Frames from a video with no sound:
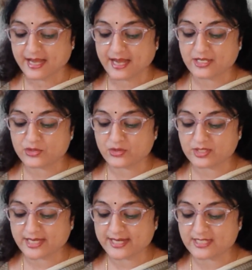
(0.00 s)
It
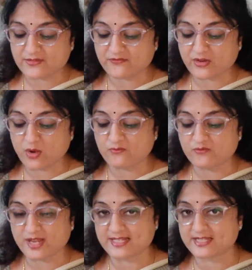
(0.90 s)
rotates
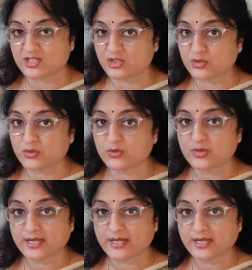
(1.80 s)
from west to